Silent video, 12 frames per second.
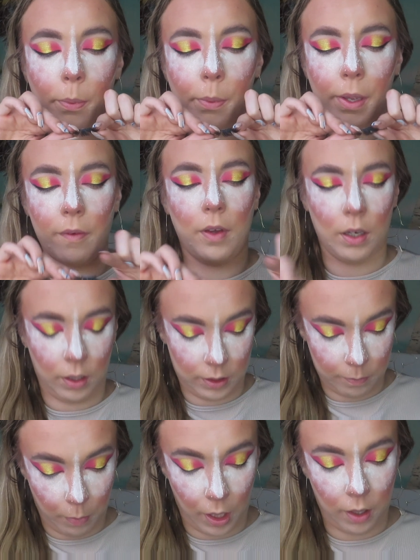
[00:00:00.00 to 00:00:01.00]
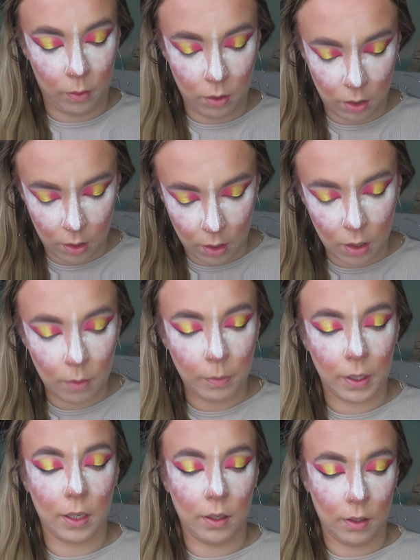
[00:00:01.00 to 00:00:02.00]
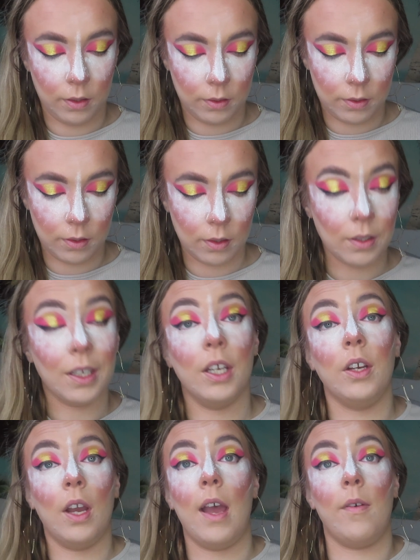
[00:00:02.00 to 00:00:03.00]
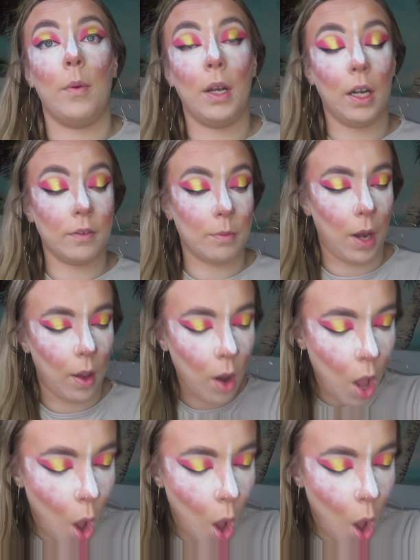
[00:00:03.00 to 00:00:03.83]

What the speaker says: Give it a nice blow because everybody loves a blow.